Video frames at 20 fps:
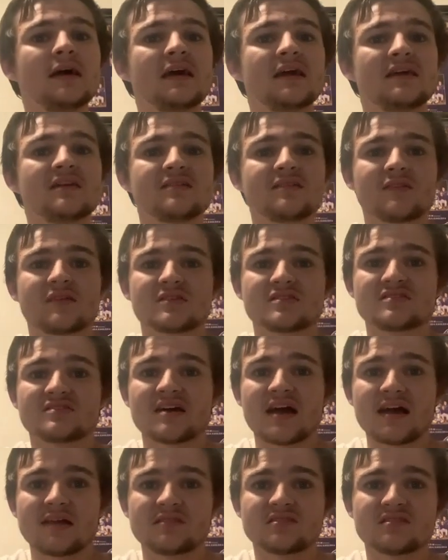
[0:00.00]
is the
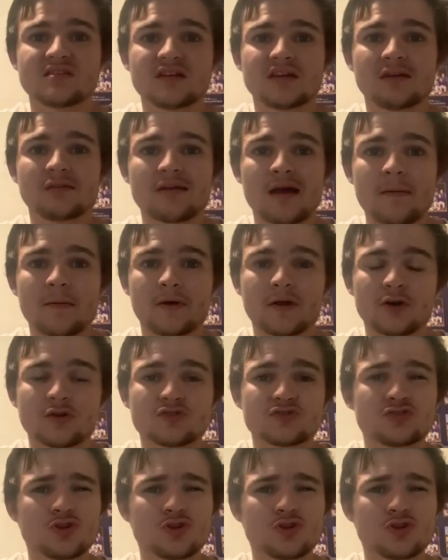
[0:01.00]
South Sydney Rabbitohs.